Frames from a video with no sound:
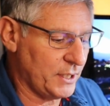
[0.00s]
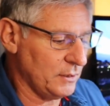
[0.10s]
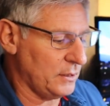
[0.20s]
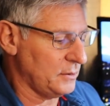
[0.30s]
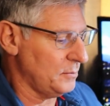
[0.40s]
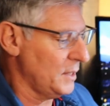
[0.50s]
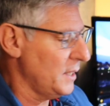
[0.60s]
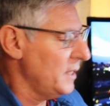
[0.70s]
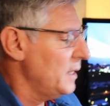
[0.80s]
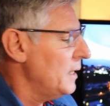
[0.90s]
good
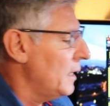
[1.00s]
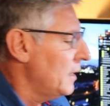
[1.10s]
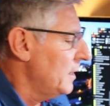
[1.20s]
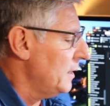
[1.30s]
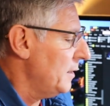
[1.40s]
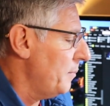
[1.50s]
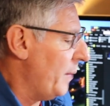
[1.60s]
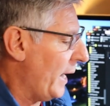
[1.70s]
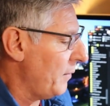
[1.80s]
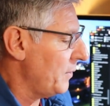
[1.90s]

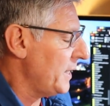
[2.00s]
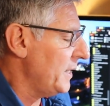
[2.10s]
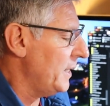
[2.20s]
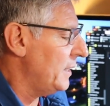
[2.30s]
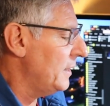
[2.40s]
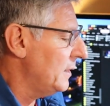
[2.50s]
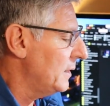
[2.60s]
battery in it.